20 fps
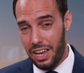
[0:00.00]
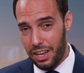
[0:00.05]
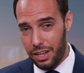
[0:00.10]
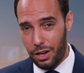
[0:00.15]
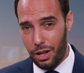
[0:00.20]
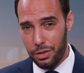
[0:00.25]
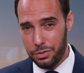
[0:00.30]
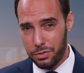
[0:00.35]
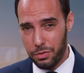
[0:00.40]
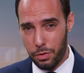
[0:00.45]
It
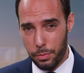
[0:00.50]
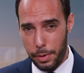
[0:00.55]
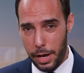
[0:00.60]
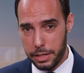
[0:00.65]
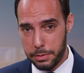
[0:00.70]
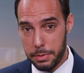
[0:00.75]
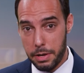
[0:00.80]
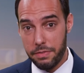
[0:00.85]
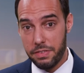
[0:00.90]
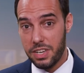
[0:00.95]
also
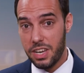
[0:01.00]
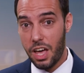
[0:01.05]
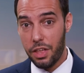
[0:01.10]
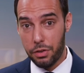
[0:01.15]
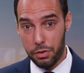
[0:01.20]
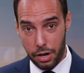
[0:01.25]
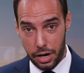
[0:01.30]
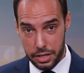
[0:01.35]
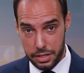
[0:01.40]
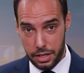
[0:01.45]
reminds me of
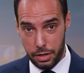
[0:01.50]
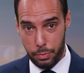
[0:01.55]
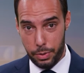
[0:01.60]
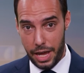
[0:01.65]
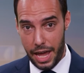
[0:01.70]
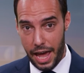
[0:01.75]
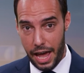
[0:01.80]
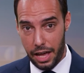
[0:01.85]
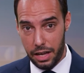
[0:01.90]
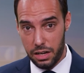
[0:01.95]
another idea we
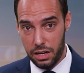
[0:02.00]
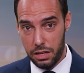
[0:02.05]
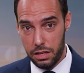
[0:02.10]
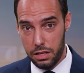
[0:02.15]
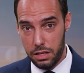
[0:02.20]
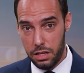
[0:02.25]
had,